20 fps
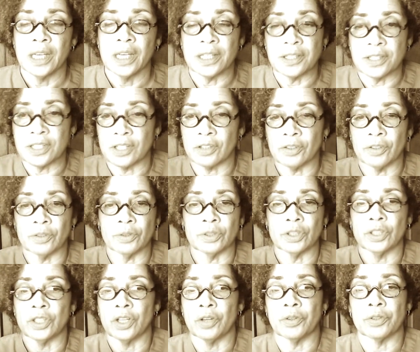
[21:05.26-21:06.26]
until,
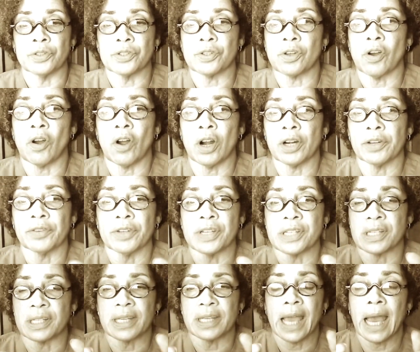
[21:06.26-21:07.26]
there's arteries
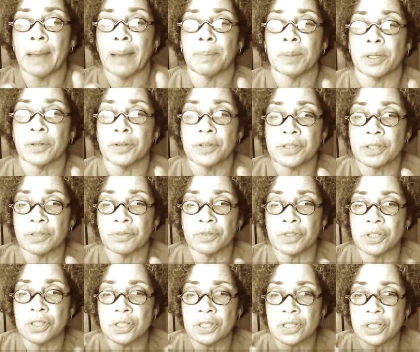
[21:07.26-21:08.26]
and capillaries that
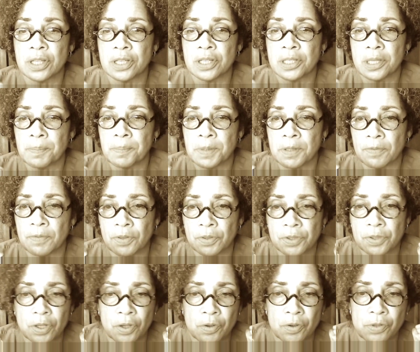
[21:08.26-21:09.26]
reach into the tips of your
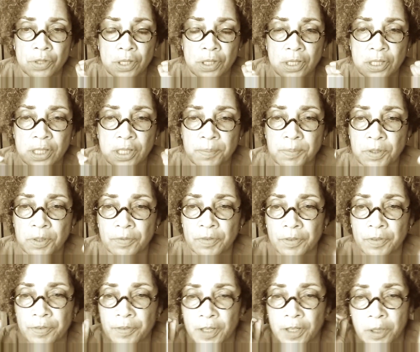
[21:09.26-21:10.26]
toes and the tips of your
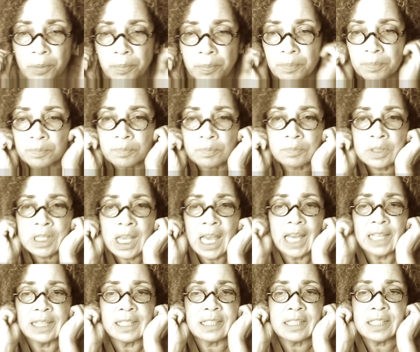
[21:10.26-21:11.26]
finger
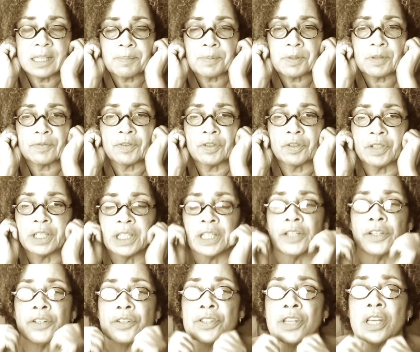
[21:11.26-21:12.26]
and the tips of your
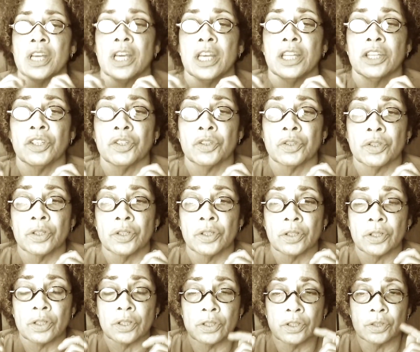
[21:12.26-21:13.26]
ears.
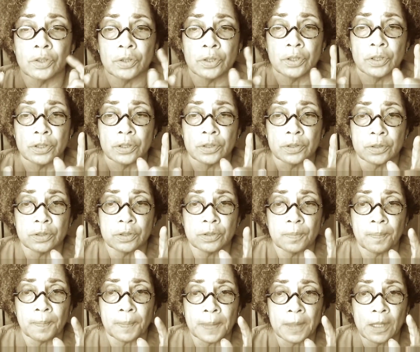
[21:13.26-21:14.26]
Your
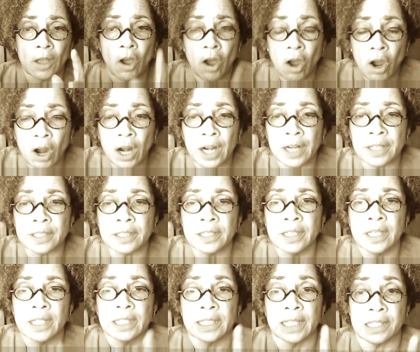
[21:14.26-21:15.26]
heart
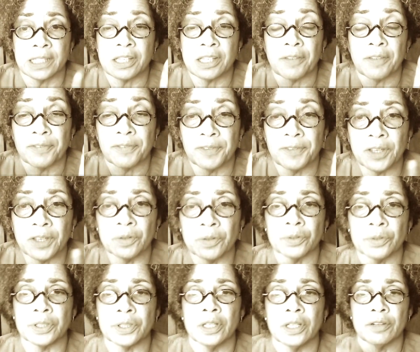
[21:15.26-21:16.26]
gets
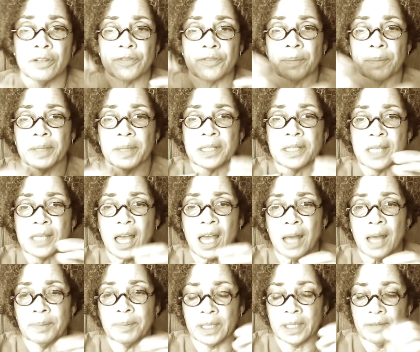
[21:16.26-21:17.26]
filled from the
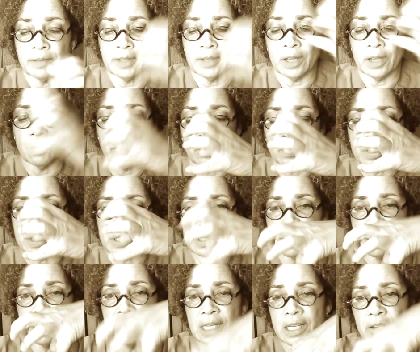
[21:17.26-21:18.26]
top, like if the aorta's
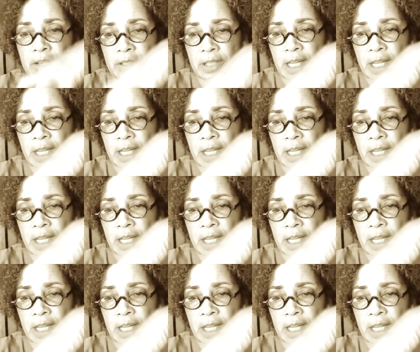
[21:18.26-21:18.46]
here and